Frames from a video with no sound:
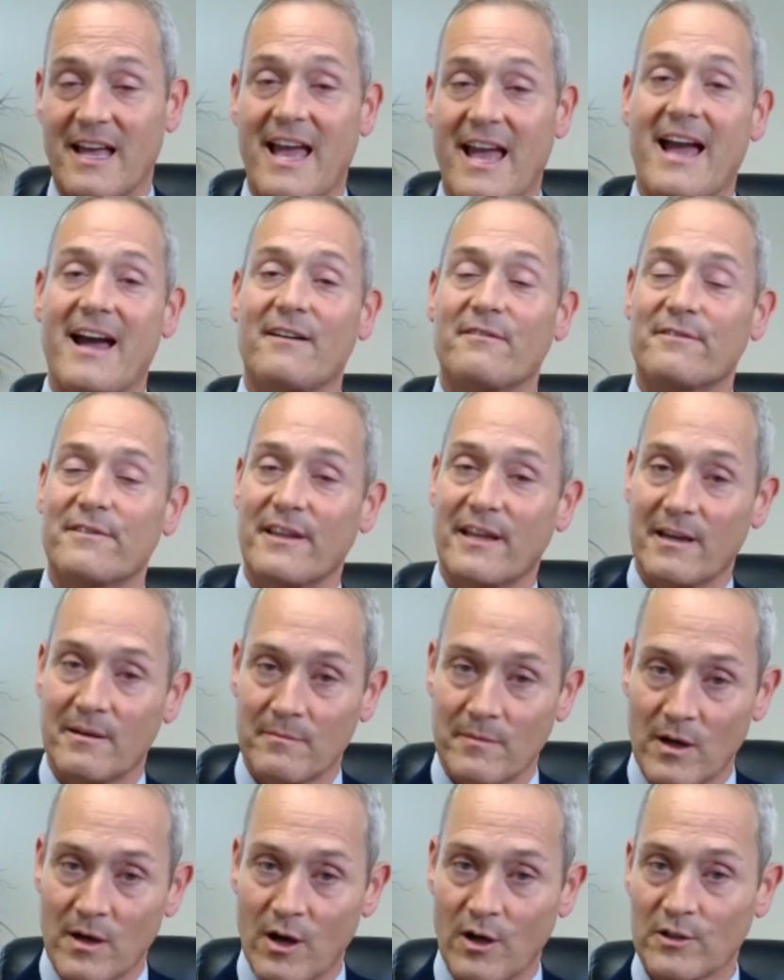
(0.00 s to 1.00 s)
have
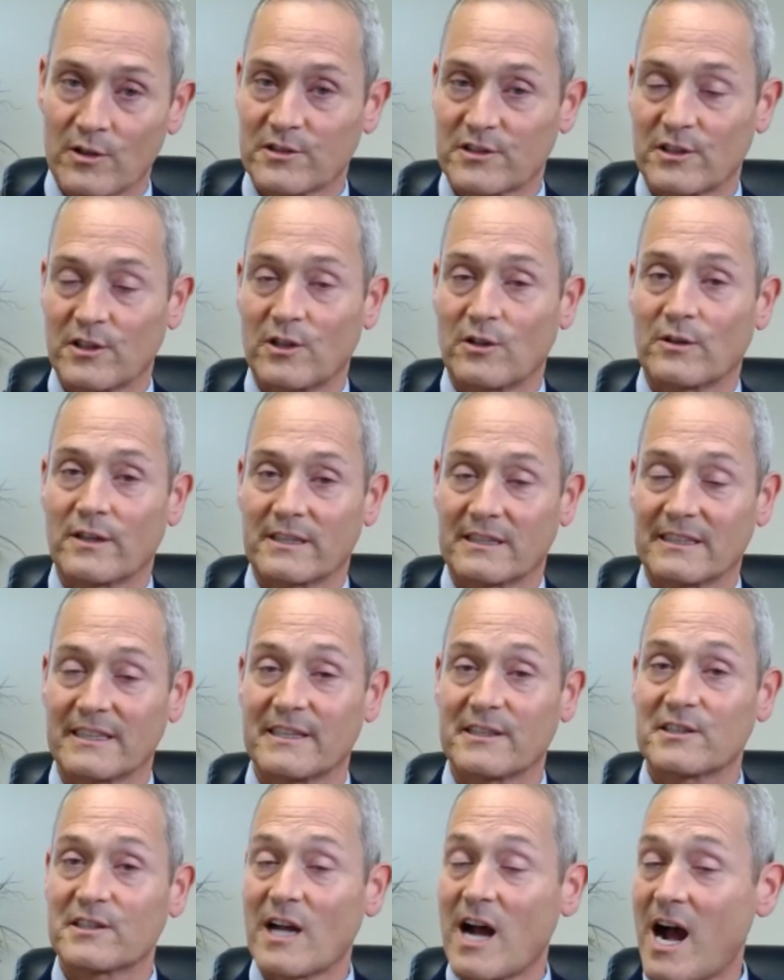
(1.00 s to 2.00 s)
them also at
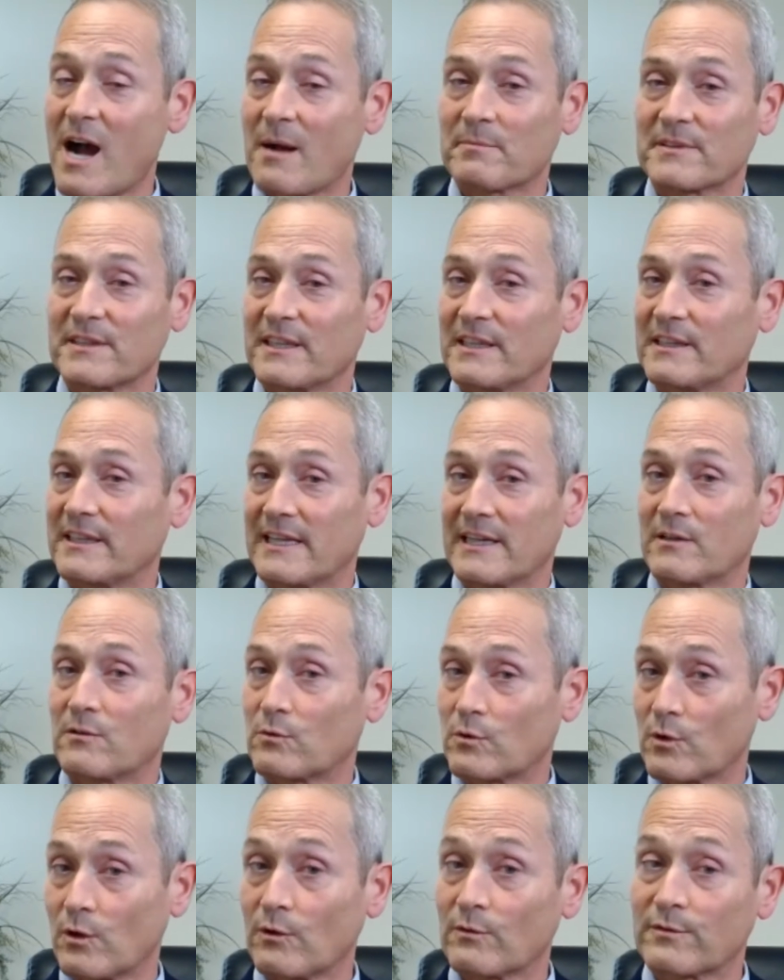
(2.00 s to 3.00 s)
least opt in,
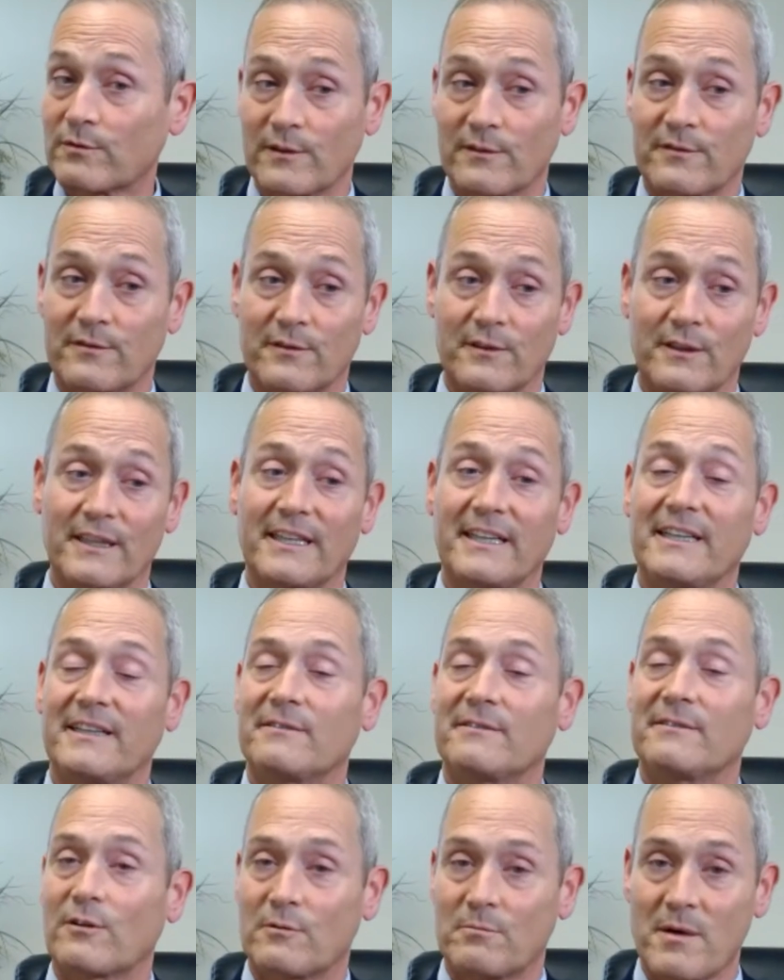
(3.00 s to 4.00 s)
enroll for free
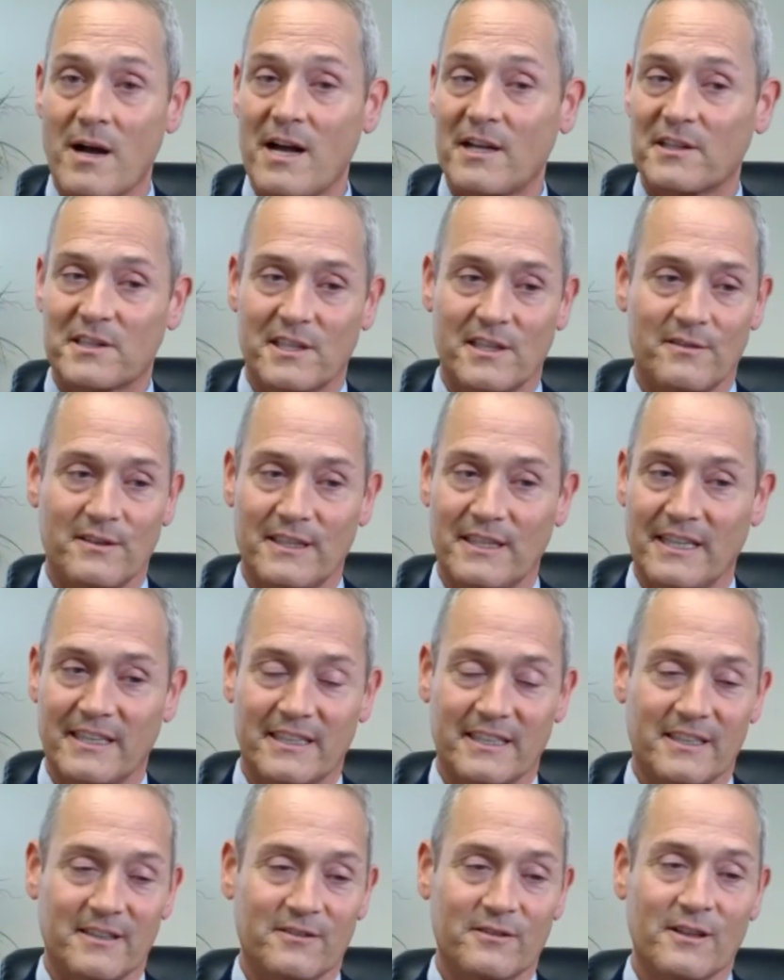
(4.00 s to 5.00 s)
for positive and
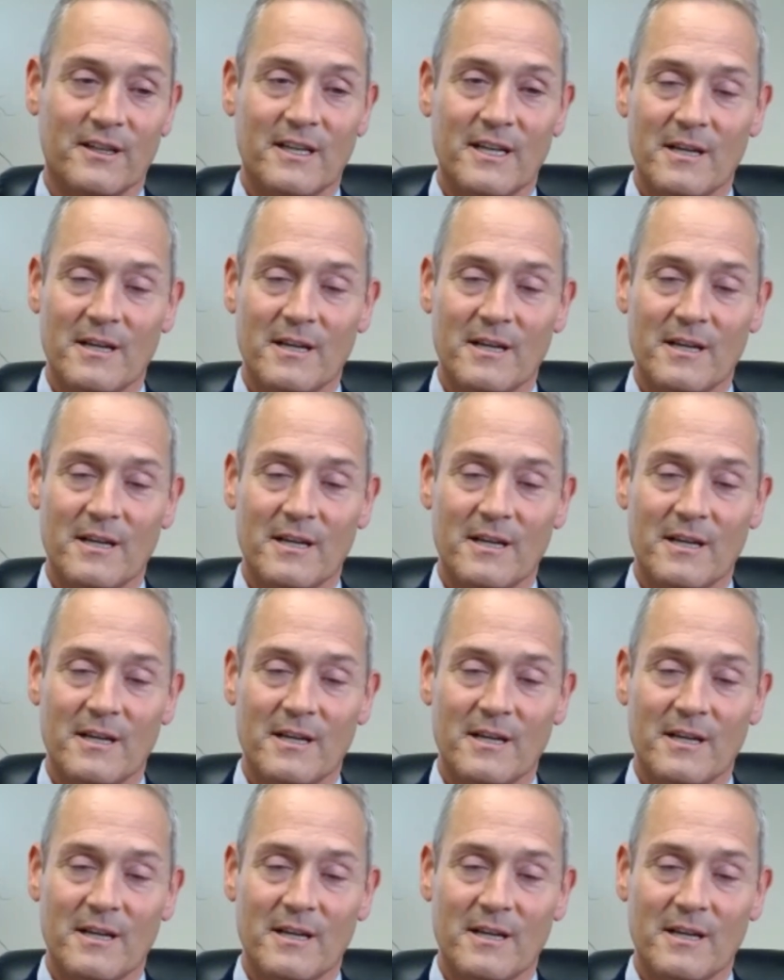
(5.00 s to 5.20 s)
negative.